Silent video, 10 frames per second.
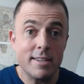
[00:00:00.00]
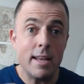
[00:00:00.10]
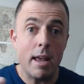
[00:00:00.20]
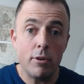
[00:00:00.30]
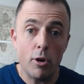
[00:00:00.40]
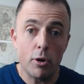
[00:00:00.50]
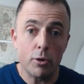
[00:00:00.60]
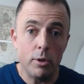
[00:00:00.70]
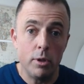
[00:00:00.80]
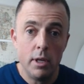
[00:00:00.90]
to save an
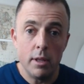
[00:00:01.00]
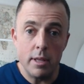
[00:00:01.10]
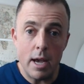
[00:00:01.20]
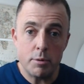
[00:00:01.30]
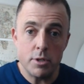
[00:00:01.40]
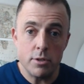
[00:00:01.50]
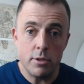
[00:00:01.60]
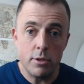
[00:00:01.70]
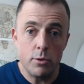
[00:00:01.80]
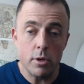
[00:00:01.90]
article, the
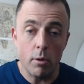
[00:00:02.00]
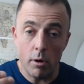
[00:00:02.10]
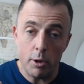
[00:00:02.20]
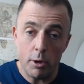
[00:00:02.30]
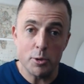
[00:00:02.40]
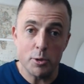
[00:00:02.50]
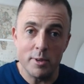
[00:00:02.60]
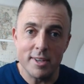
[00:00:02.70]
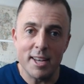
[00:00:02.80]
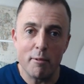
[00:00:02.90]
options to do so are
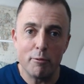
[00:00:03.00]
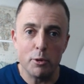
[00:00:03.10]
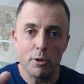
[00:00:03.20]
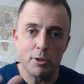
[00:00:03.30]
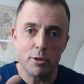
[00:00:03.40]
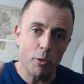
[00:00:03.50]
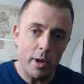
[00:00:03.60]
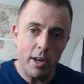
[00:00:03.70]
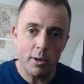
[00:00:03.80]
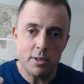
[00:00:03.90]
also in the same folder. So
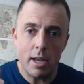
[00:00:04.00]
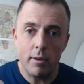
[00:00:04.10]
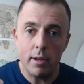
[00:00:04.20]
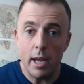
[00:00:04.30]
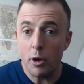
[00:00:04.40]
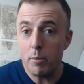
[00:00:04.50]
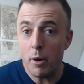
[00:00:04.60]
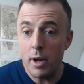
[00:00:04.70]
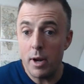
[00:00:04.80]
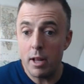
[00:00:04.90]
reading or saving, I go to
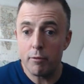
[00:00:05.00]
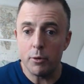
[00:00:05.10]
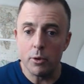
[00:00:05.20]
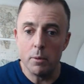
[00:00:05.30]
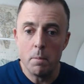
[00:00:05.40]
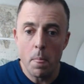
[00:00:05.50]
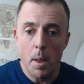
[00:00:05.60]
my reading folder.